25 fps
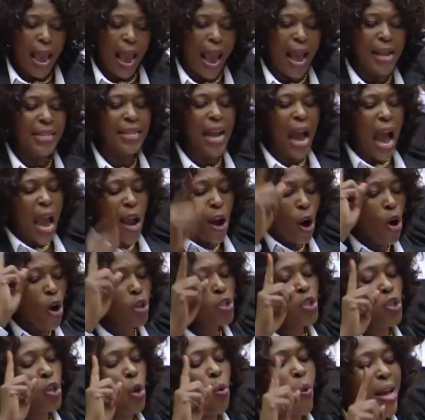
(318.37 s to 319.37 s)
And I
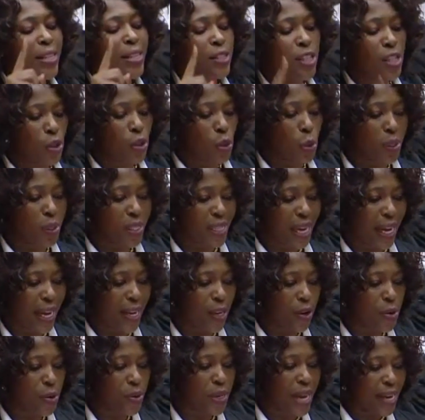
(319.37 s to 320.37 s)
also wanted to
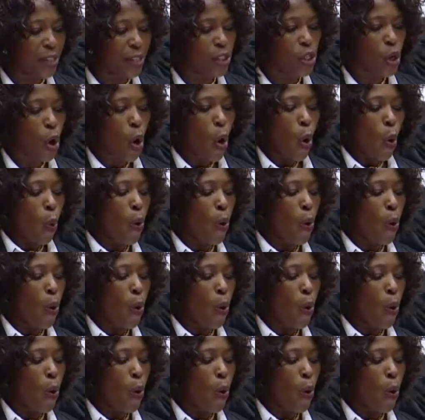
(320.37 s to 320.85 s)
tell you that